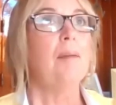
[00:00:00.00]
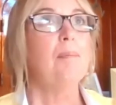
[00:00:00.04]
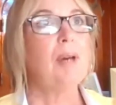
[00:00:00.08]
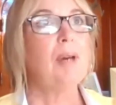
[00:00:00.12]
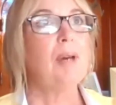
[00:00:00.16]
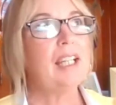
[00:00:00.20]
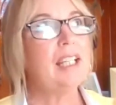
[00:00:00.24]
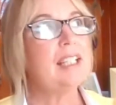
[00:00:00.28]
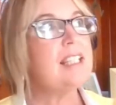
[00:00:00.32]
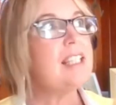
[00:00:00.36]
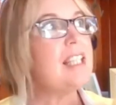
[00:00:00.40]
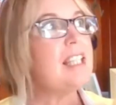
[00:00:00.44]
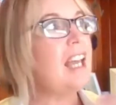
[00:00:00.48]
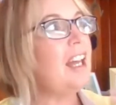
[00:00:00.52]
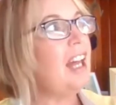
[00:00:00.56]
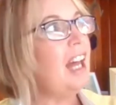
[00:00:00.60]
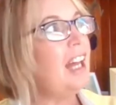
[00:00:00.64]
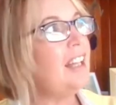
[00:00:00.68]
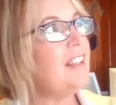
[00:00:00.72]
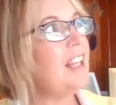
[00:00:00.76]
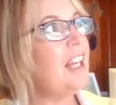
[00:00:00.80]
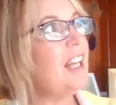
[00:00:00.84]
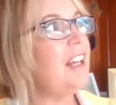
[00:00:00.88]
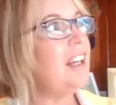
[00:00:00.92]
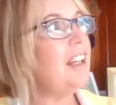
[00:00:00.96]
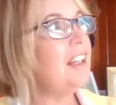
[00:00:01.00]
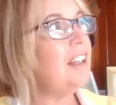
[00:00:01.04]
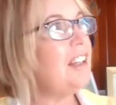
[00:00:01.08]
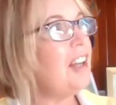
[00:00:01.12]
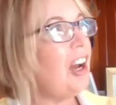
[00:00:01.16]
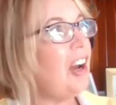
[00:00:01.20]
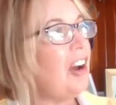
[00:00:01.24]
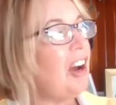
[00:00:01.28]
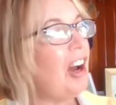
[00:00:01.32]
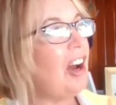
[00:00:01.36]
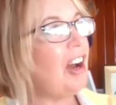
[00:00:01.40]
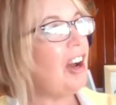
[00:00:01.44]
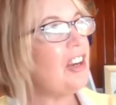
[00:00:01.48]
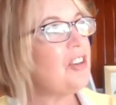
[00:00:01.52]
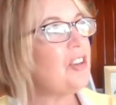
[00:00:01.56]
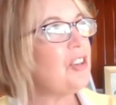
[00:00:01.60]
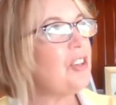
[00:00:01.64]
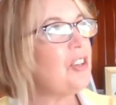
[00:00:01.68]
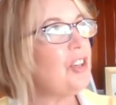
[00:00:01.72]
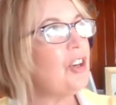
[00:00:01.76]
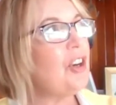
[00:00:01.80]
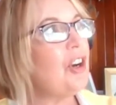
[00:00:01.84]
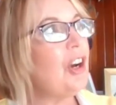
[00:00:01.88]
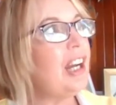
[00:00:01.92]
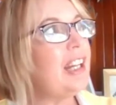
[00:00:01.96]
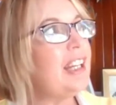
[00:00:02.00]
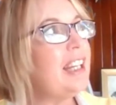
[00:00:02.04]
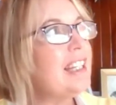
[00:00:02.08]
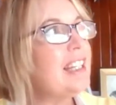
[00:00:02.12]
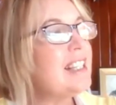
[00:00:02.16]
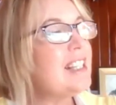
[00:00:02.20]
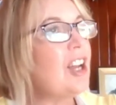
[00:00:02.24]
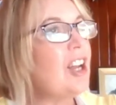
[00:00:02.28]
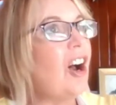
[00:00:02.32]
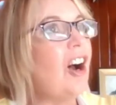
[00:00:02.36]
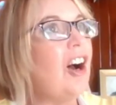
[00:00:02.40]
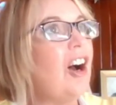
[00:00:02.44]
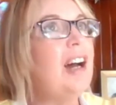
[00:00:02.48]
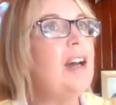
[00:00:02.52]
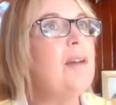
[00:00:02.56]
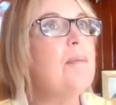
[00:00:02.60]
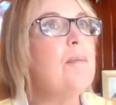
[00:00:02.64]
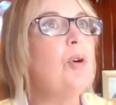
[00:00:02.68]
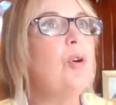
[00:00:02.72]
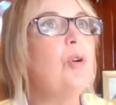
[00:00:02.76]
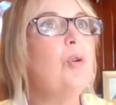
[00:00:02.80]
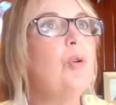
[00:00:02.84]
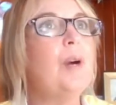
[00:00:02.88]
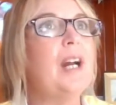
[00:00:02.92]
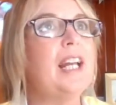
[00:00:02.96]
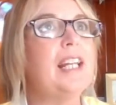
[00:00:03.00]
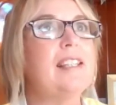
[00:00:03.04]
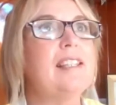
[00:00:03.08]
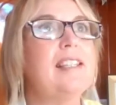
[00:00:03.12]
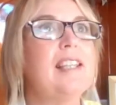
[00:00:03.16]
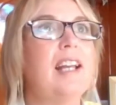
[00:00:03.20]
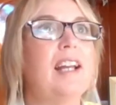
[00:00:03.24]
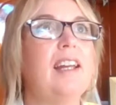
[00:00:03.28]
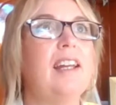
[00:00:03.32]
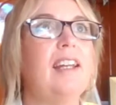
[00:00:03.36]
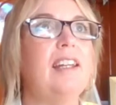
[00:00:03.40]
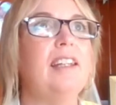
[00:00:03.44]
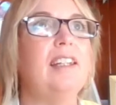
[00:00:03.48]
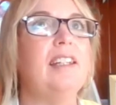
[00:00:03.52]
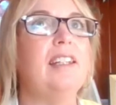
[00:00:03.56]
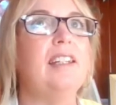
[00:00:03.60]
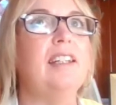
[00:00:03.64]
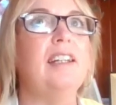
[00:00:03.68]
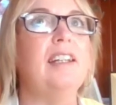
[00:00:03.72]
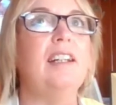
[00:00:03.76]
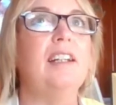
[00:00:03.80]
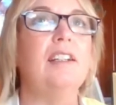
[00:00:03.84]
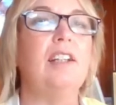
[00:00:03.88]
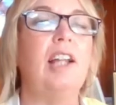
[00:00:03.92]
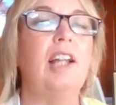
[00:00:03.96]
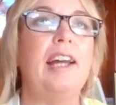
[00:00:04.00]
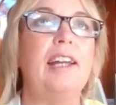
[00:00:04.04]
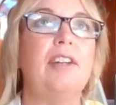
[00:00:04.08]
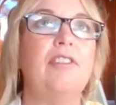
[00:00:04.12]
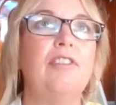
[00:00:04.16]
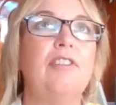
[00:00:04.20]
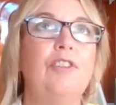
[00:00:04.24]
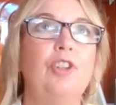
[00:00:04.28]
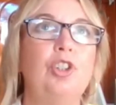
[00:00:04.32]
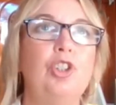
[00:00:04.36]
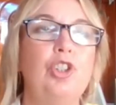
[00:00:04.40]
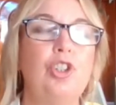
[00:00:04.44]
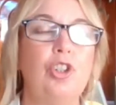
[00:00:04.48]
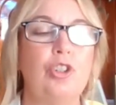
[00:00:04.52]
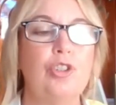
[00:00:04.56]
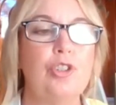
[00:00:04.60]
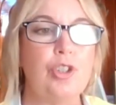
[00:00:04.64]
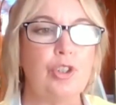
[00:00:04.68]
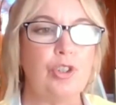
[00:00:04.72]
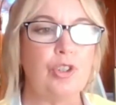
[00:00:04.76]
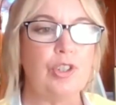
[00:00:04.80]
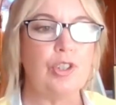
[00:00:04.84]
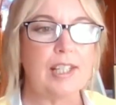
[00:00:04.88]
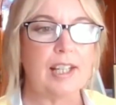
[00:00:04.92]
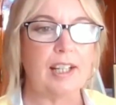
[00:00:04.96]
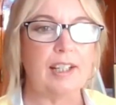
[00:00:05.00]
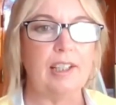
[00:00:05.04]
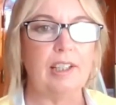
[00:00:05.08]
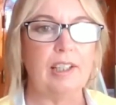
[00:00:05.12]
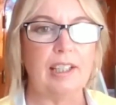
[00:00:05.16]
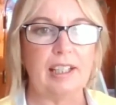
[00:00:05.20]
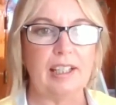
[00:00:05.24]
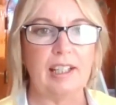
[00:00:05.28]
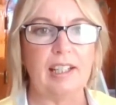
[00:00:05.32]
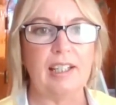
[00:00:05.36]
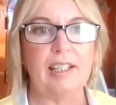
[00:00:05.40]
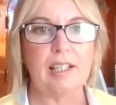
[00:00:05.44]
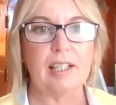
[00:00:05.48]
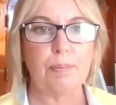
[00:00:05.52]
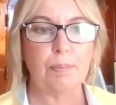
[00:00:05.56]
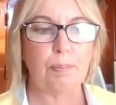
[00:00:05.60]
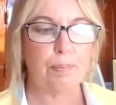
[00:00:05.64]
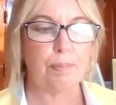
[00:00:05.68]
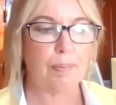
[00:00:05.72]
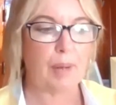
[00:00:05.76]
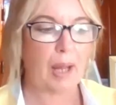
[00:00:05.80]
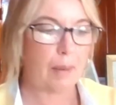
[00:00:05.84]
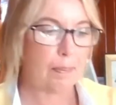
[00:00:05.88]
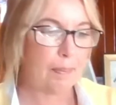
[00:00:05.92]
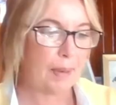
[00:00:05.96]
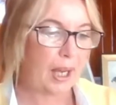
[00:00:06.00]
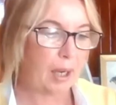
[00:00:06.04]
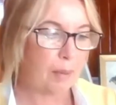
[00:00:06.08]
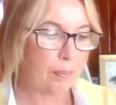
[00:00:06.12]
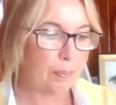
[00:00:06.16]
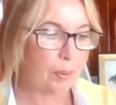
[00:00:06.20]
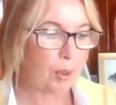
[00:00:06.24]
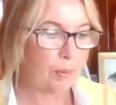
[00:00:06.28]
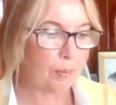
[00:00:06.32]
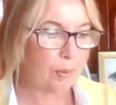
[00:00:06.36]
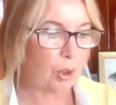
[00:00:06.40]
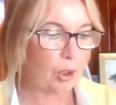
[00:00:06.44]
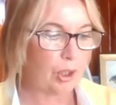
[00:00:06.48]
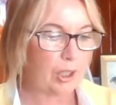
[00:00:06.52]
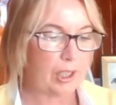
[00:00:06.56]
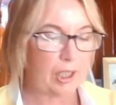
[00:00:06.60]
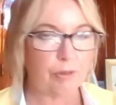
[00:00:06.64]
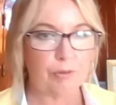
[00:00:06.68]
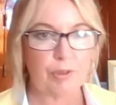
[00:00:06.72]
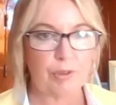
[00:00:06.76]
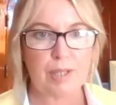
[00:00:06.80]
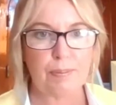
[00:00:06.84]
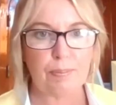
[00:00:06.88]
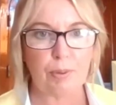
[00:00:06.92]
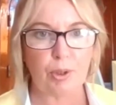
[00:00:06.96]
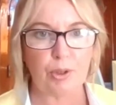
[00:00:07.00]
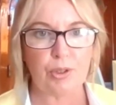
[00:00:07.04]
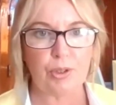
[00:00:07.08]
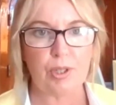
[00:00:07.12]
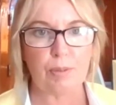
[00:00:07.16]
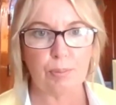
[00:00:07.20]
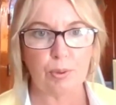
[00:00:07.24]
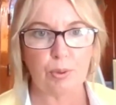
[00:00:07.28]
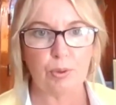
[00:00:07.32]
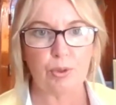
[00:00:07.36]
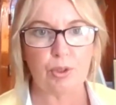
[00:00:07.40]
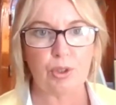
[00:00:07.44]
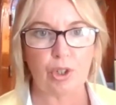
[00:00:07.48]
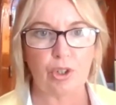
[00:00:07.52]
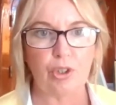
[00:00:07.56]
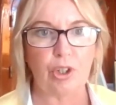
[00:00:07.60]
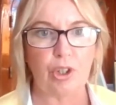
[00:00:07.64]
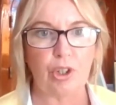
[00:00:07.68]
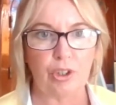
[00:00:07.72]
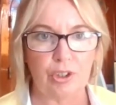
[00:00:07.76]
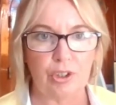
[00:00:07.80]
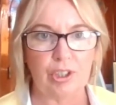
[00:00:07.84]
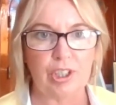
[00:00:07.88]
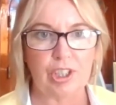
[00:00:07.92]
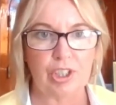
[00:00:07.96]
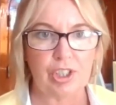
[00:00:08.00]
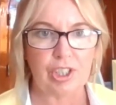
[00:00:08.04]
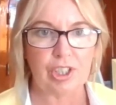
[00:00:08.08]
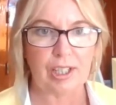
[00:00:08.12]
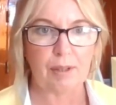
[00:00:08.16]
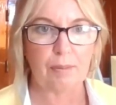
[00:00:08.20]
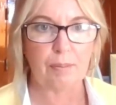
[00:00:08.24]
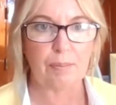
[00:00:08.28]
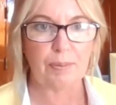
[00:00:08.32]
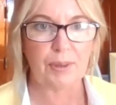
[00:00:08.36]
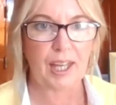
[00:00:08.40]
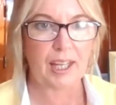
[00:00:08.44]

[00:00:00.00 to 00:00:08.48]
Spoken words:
But it's, and that, I don't know, I guess I'm always saying, like, for Dogs Who Sail, it is about promoting responsible dog ownership.